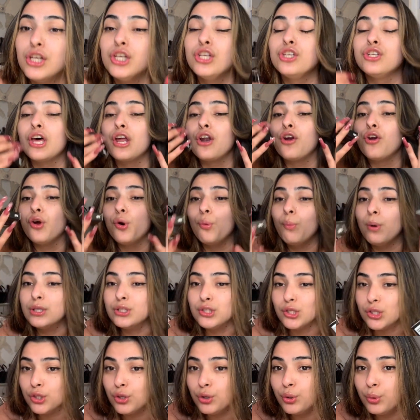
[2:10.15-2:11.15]
So I don't know what
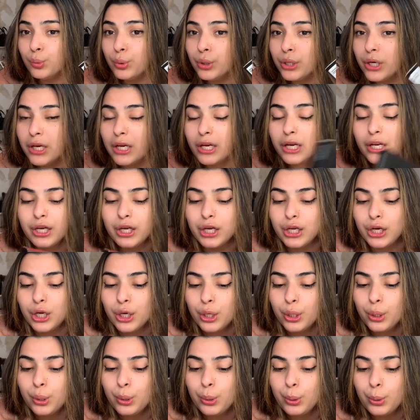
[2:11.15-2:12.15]
to do with it, you
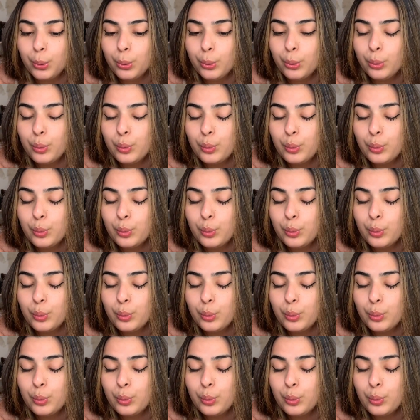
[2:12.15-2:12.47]
know.